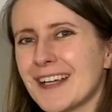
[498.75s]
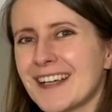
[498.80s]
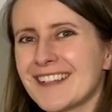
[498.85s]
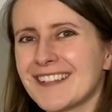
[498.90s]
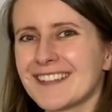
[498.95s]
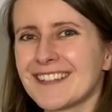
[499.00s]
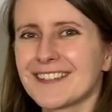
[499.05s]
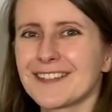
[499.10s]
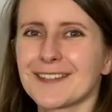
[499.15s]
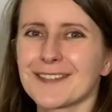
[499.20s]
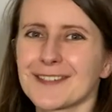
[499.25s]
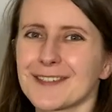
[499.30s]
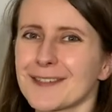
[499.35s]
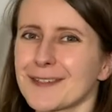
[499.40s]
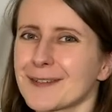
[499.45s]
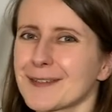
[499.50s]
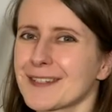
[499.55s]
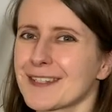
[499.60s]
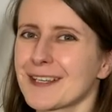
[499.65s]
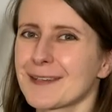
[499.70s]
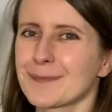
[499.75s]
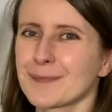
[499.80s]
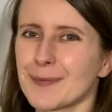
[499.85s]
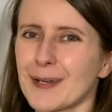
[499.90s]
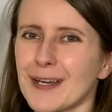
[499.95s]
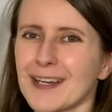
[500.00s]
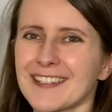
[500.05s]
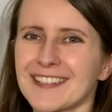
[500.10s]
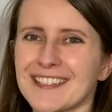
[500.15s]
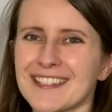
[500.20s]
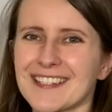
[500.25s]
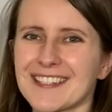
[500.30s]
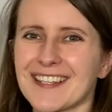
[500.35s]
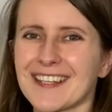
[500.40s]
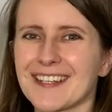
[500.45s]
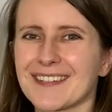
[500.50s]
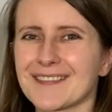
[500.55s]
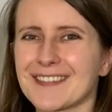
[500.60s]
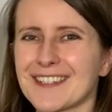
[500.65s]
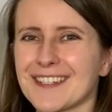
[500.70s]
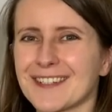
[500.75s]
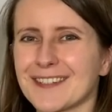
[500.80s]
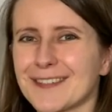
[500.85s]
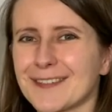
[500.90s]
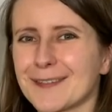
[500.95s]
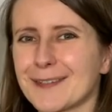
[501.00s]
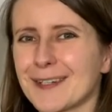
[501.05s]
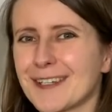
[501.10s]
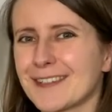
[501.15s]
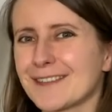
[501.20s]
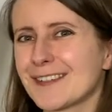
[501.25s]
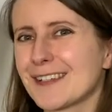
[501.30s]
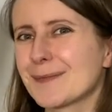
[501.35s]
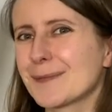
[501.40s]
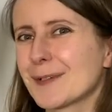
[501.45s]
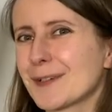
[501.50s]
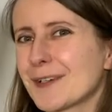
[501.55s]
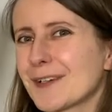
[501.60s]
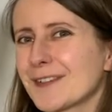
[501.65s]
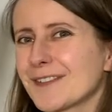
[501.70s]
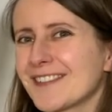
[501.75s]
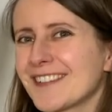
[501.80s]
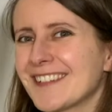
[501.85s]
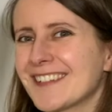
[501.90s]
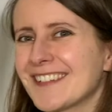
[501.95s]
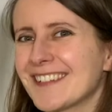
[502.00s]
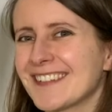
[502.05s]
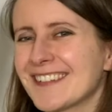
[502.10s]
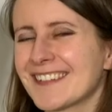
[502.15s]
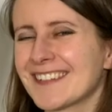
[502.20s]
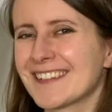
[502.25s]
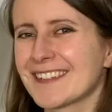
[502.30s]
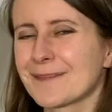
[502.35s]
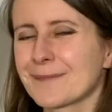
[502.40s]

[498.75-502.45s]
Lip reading: and then also some practice time so you can feel more confident.